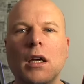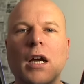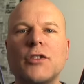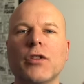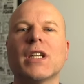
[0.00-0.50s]

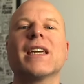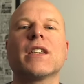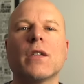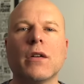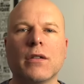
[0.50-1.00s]
I joined the
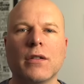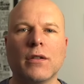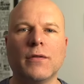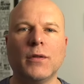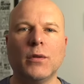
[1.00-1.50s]
Kickstarter
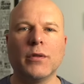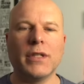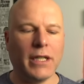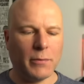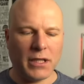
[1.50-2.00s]
for the
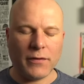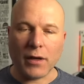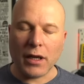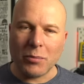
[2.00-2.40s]
Dygma Defy